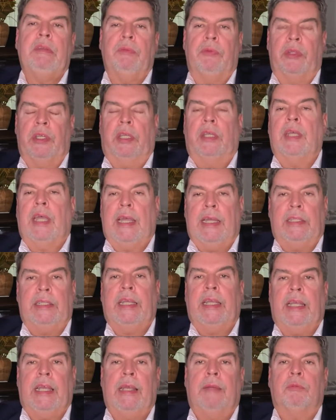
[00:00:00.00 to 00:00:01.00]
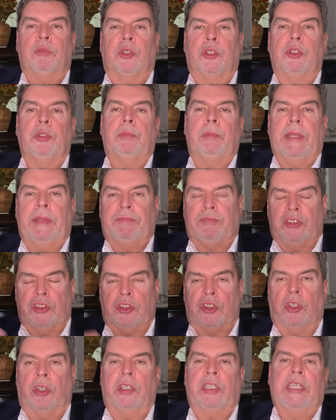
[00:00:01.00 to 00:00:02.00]
the highly comp group have to
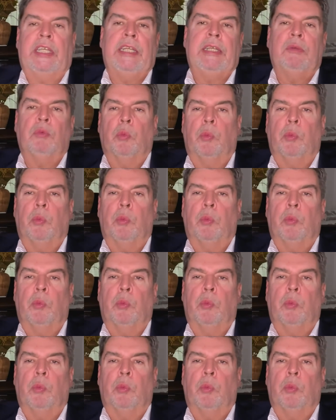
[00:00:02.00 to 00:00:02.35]
start getting